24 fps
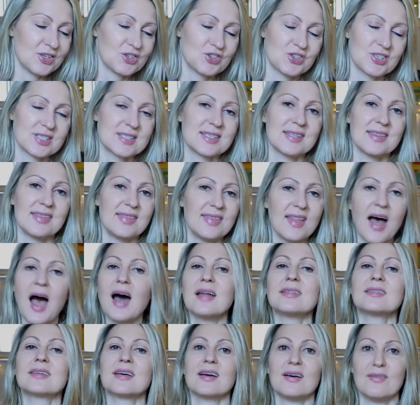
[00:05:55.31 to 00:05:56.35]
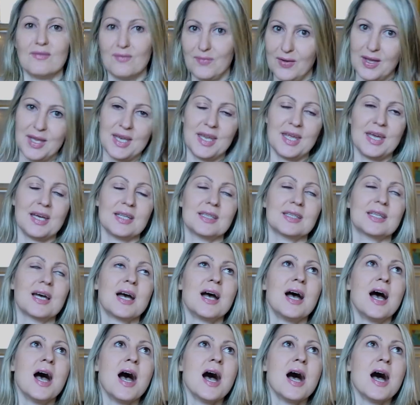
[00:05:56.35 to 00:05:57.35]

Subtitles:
and it's just not convenient.